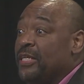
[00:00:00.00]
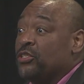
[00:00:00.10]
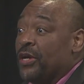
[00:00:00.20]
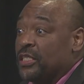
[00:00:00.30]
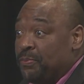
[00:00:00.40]

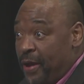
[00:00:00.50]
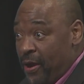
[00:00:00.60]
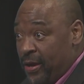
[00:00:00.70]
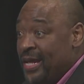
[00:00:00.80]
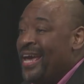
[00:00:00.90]

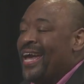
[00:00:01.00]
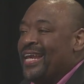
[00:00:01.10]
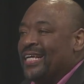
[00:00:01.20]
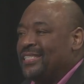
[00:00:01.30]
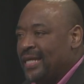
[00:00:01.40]
transparent
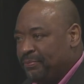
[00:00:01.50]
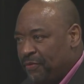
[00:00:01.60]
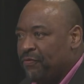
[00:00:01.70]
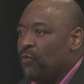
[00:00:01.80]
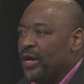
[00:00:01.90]
and accept
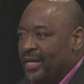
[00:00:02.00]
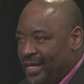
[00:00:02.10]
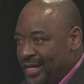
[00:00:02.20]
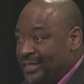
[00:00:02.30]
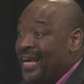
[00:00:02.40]
it for what it
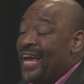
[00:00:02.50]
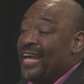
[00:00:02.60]
is,